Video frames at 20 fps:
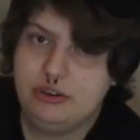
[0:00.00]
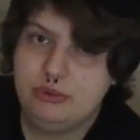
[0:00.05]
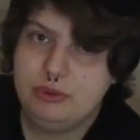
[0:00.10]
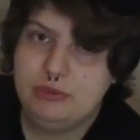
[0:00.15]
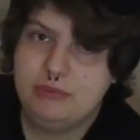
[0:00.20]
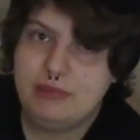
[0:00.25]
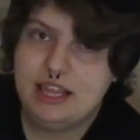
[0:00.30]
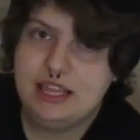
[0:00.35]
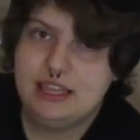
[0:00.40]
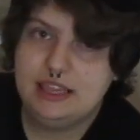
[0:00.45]
will be
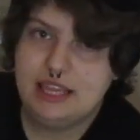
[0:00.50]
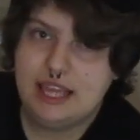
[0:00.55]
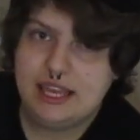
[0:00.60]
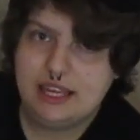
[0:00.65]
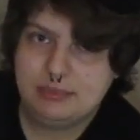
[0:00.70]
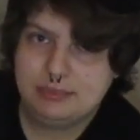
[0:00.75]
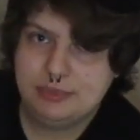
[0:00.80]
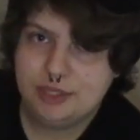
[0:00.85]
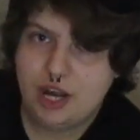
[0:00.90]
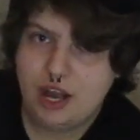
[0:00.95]
my
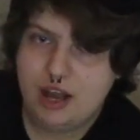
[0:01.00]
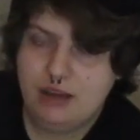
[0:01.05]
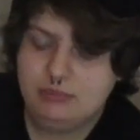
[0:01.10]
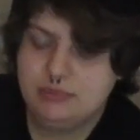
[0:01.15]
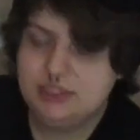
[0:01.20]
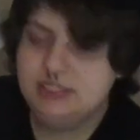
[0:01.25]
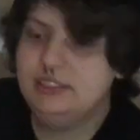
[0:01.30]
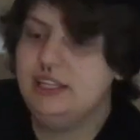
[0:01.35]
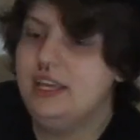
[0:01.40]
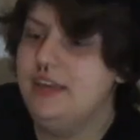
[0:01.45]
leg
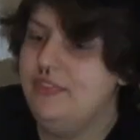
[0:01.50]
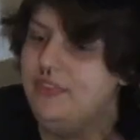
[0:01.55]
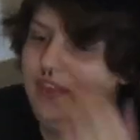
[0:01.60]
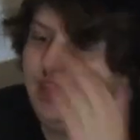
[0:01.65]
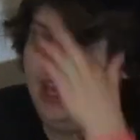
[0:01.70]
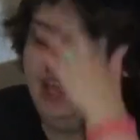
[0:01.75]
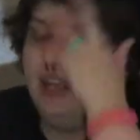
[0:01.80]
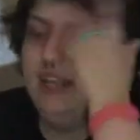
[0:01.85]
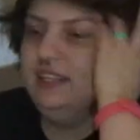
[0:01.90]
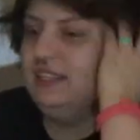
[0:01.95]
propped, and
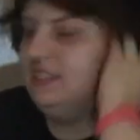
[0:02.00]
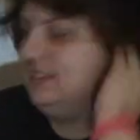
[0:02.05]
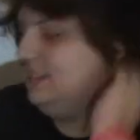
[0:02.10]
then the